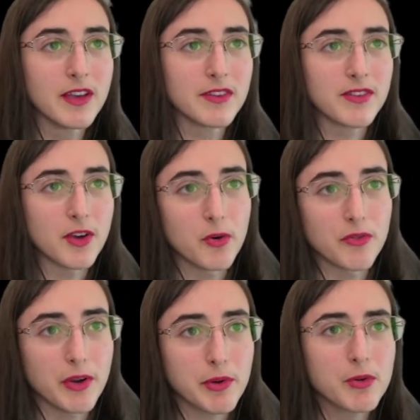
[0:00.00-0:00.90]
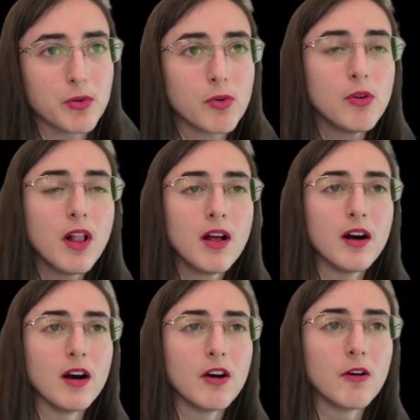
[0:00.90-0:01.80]
So very cool,
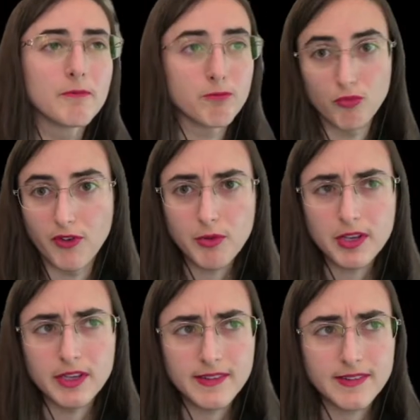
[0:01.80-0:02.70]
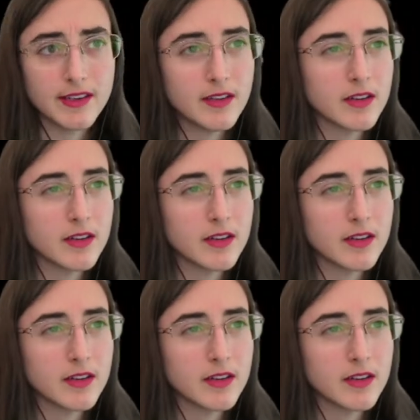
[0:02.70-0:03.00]
very easy,